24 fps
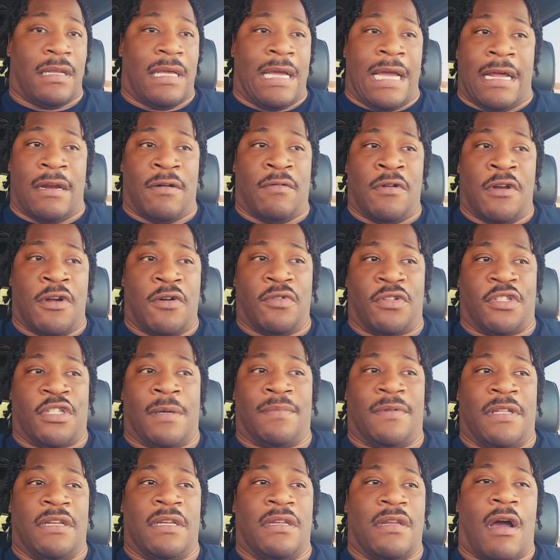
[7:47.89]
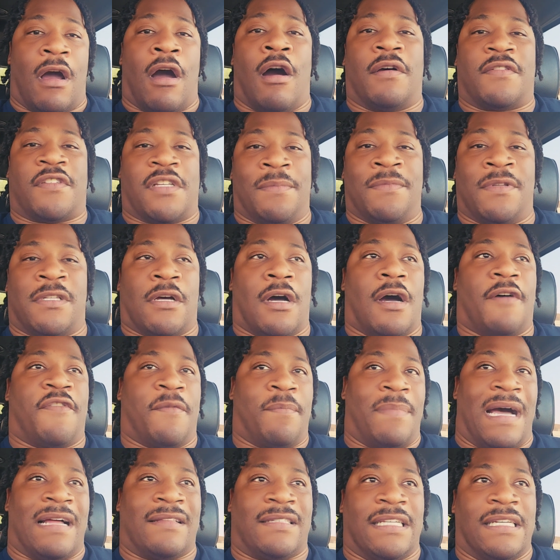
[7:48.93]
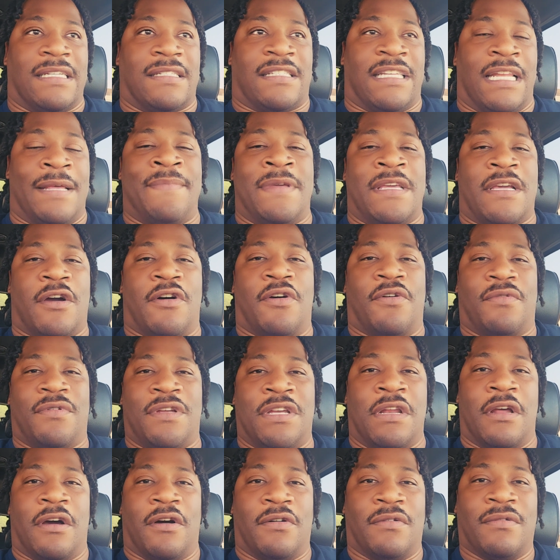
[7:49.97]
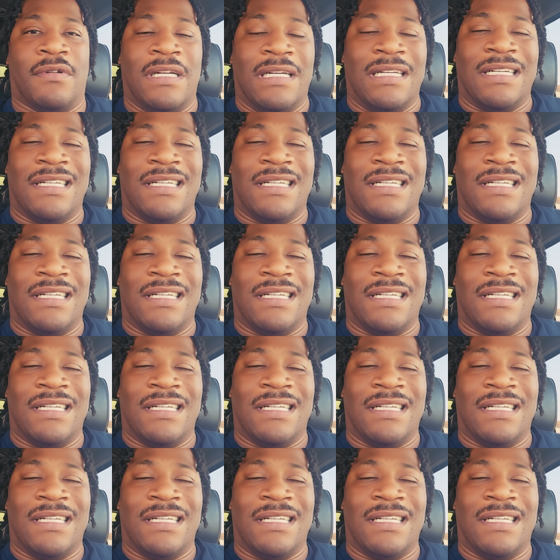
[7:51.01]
I don't know, something something's off about this. Let me go, you know,